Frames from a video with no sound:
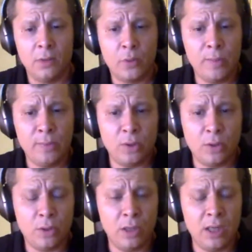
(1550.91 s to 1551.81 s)

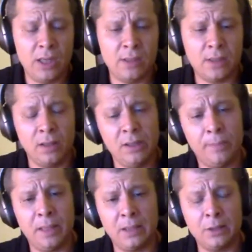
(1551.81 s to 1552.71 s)
Crypto is only a
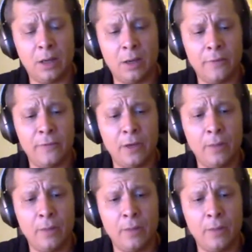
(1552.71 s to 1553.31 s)
part of